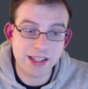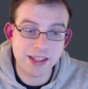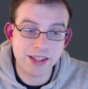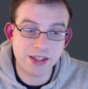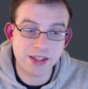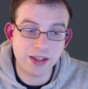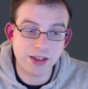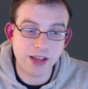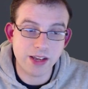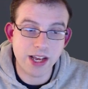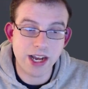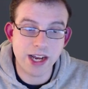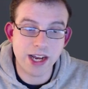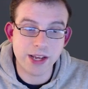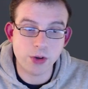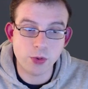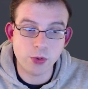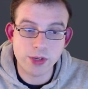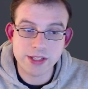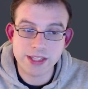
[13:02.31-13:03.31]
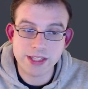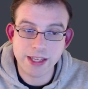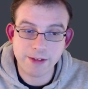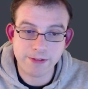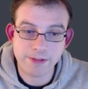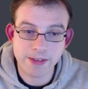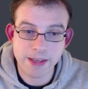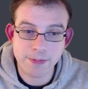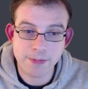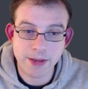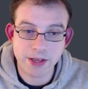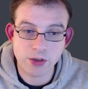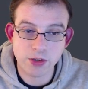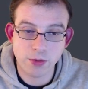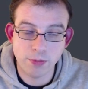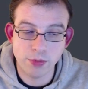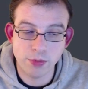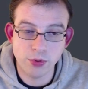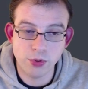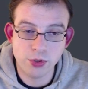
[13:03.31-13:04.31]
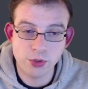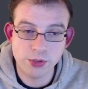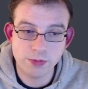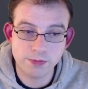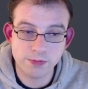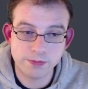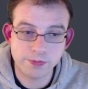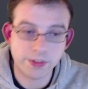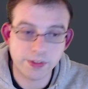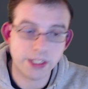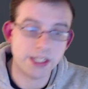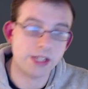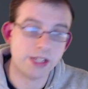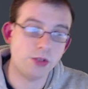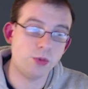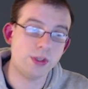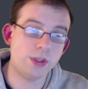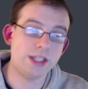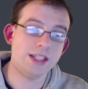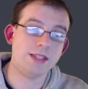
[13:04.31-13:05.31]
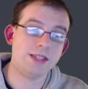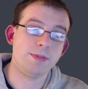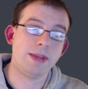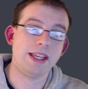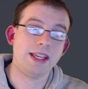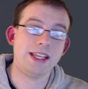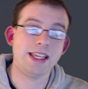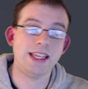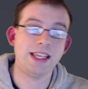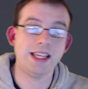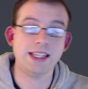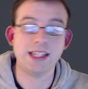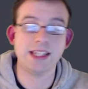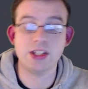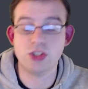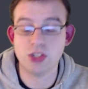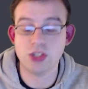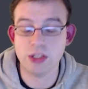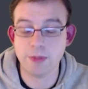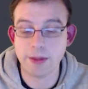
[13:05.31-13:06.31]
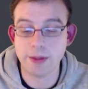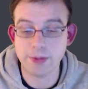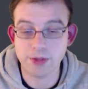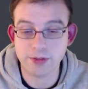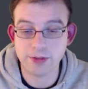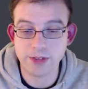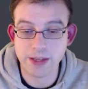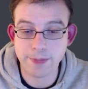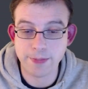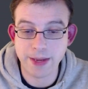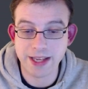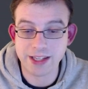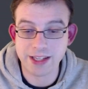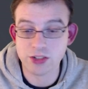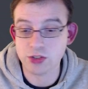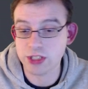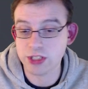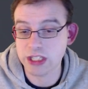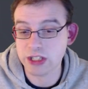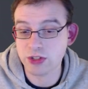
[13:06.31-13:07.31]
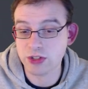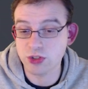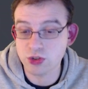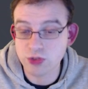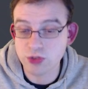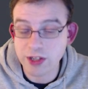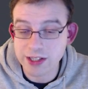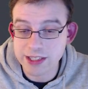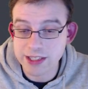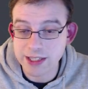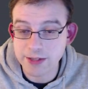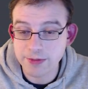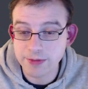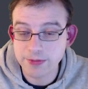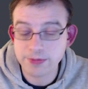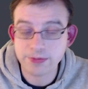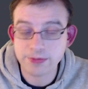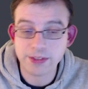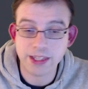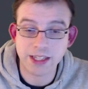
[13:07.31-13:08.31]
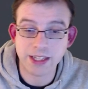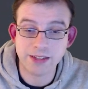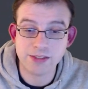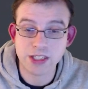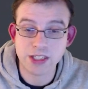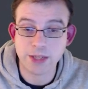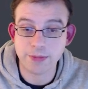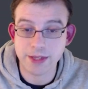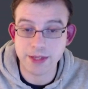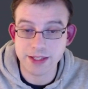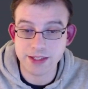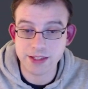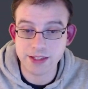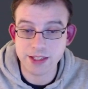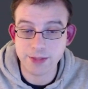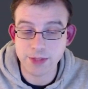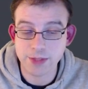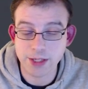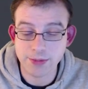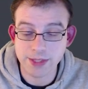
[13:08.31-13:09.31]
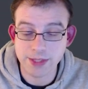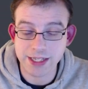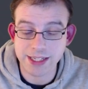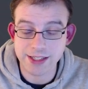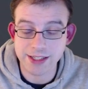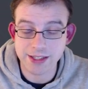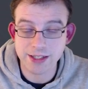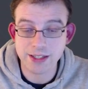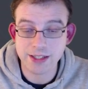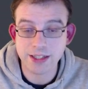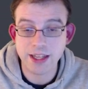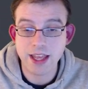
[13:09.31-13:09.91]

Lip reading: I always take feedback on board. I always pay attention to people's feedback, as long as it's constructive. Sometimes it isn't.